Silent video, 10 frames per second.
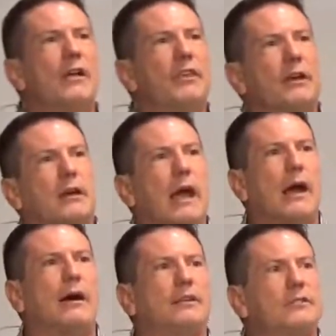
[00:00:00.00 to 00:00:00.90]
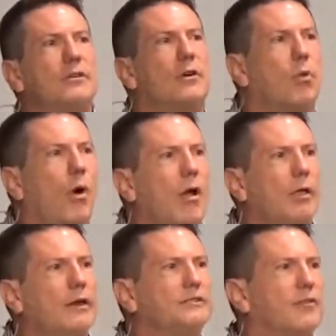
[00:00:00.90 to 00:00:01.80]
the character
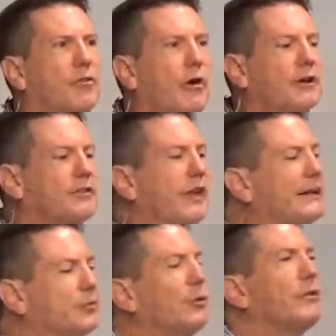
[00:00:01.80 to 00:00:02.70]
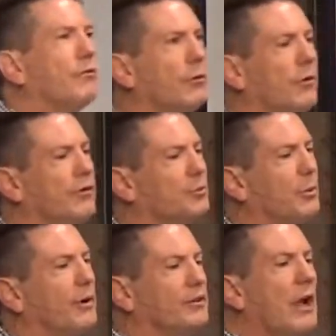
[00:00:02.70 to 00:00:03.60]
qualities of Christ. That's what the fruit of the Spirit is